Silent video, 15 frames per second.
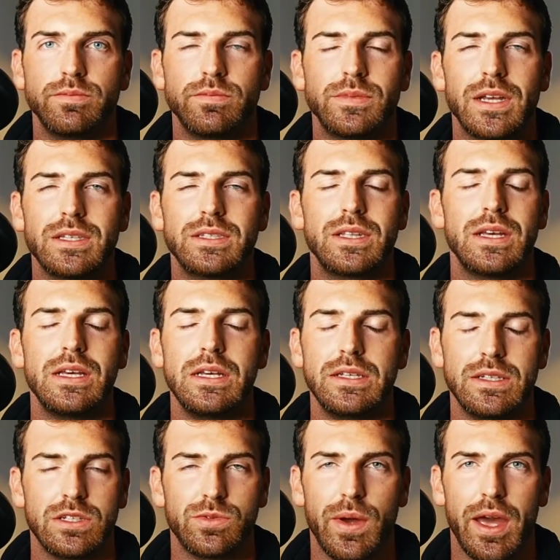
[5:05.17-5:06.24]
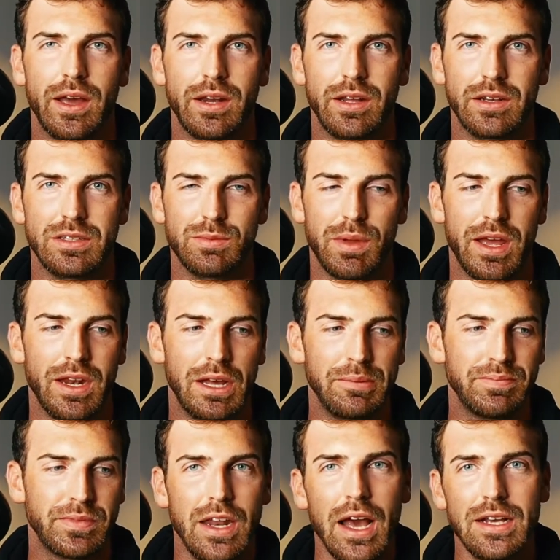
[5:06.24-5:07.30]
That's the easiest way I can explain it.
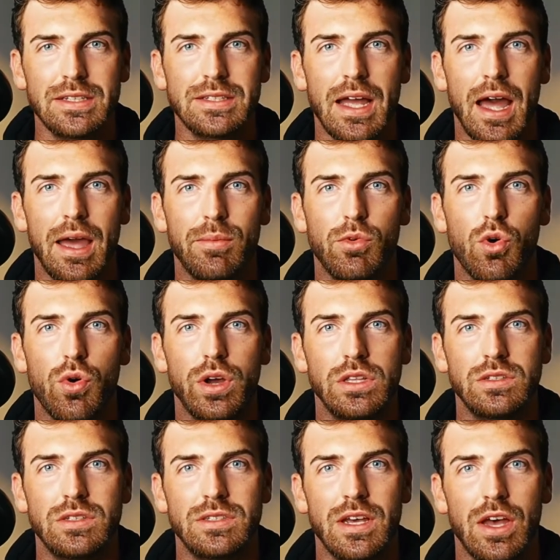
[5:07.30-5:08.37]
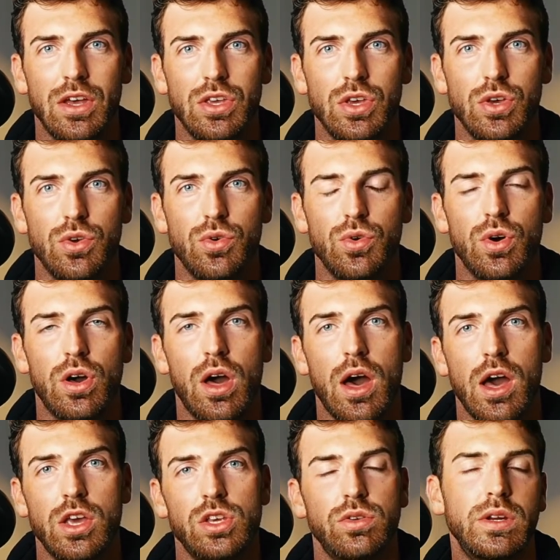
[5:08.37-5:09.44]
Next, I'm going to tell you,
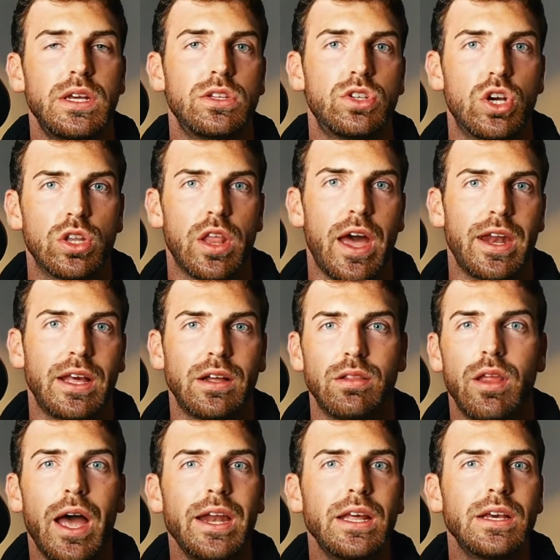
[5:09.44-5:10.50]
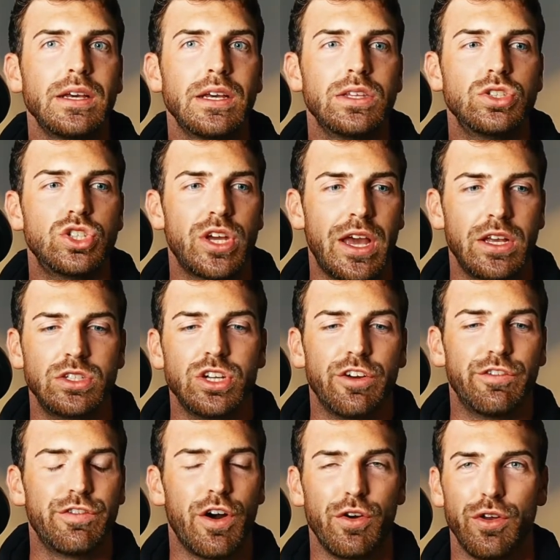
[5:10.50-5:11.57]
you need good lighting. Lighting can change a
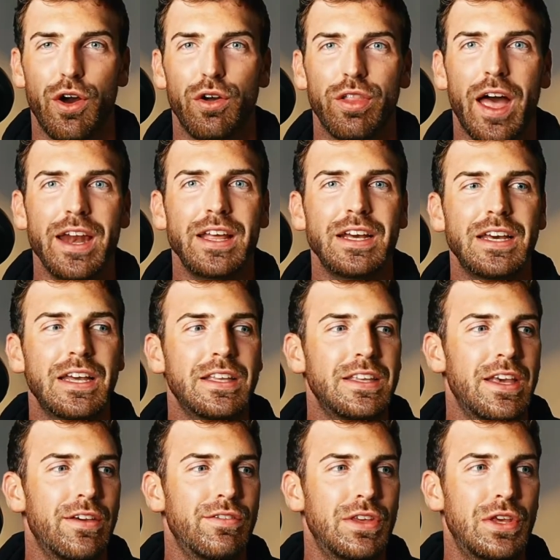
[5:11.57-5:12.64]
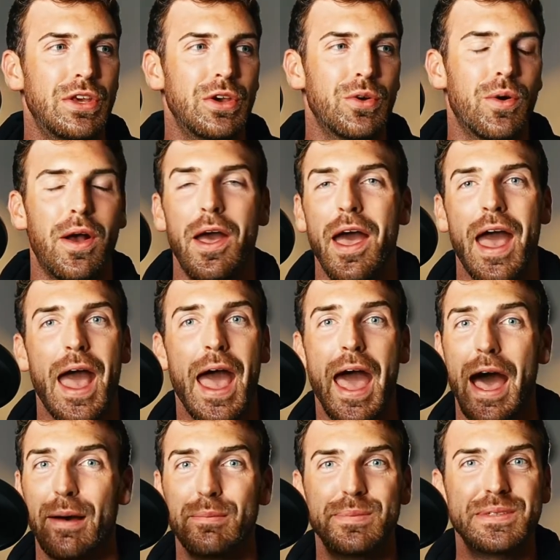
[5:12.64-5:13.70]
photo. Lighting can give you
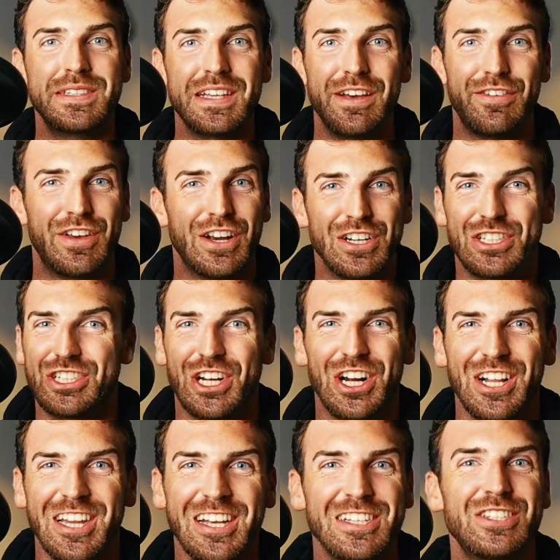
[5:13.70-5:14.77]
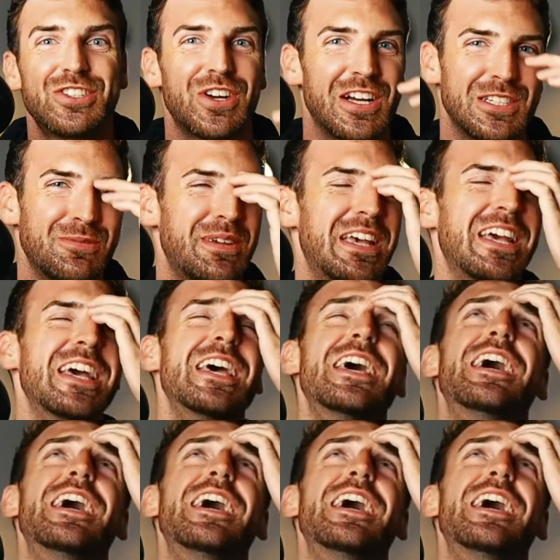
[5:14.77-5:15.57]
abs if you're shirtless, trust me.